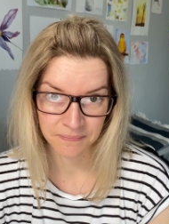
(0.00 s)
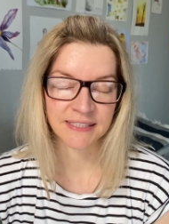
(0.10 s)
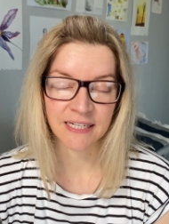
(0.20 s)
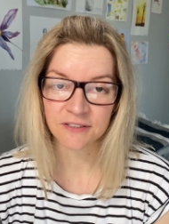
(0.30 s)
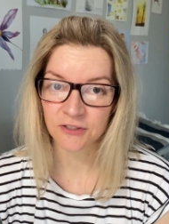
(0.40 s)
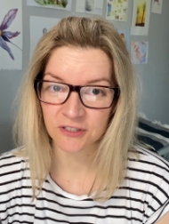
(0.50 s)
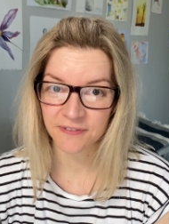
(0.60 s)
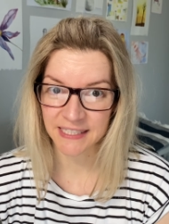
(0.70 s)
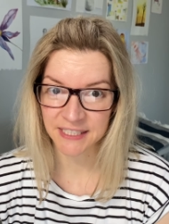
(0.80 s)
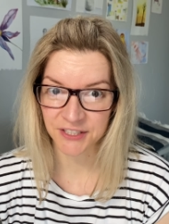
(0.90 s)
The other
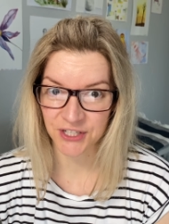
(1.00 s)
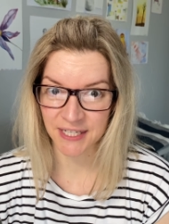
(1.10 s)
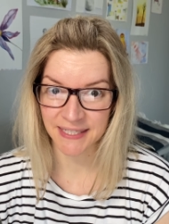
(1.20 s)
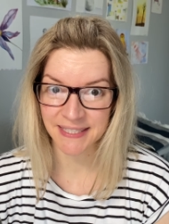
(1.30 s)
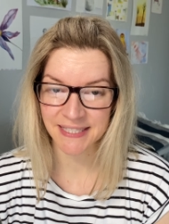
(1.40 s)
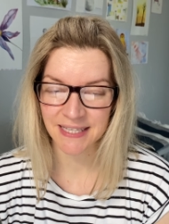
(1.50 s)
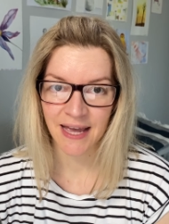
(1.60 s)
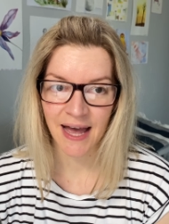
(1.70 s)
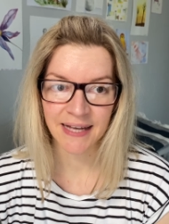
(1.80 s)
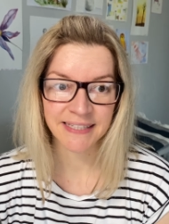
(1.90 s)
advantage is
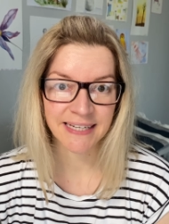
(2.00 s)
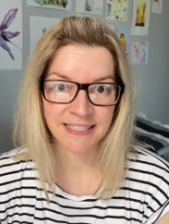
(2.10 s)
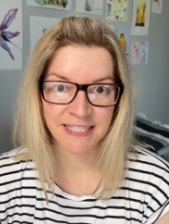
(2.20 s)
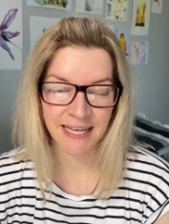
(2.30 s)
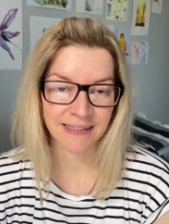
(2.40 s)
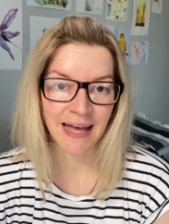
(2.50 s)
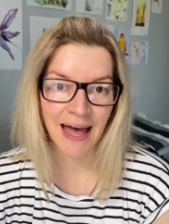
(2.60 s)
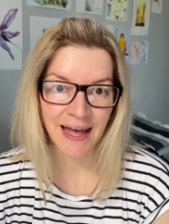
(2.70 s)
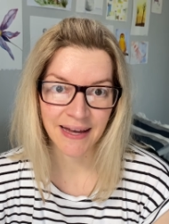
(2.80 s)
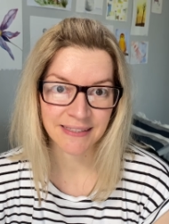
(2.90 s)
headings can
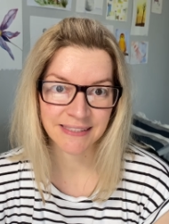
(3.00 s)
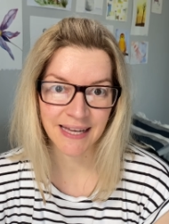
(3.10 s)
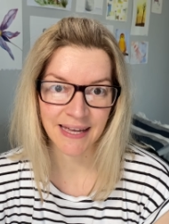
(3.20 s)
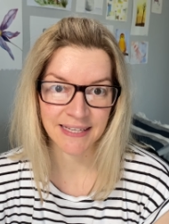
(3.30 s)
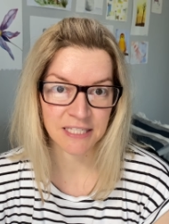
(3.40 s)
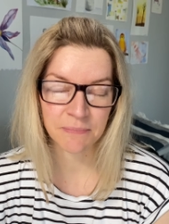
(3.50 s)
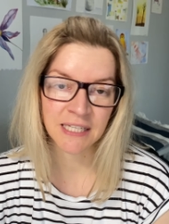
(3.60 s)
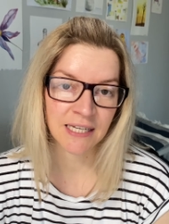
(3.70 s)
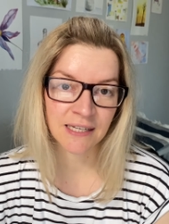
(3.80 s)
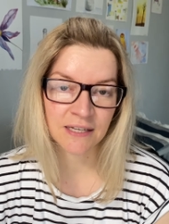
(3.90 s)
act as
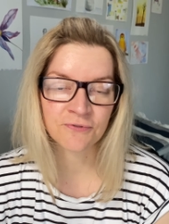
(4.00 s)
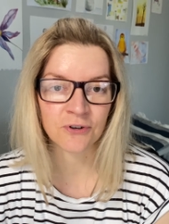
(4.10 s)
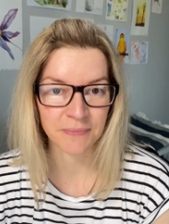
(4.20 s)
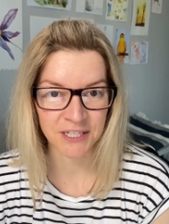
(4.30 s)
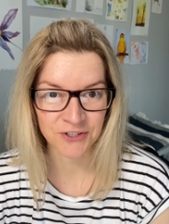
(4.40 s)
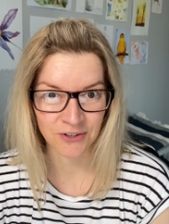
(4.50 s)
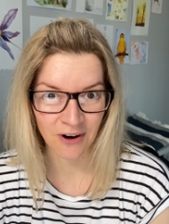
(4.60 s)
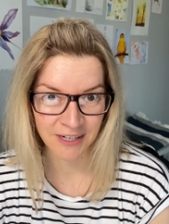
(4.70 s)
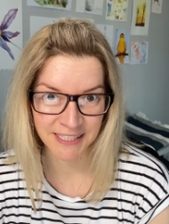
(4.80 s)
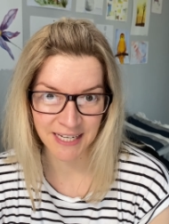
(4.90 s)
mini information
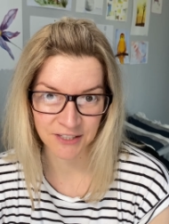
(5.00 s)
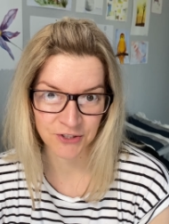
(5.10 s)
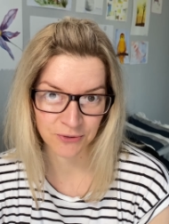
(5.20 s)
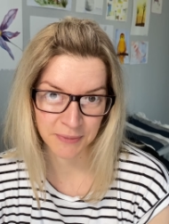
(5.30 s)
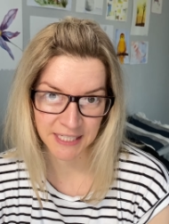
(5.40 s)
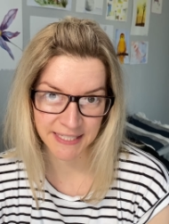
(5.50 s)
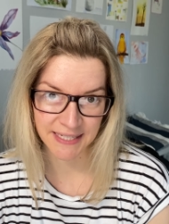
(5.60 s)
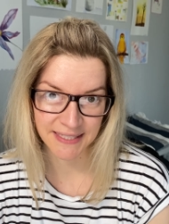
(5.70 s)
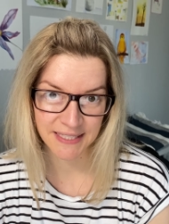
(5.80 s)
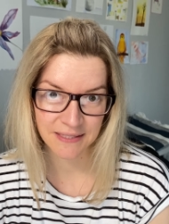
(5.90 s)
architecture
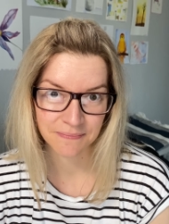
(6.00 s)
pieces.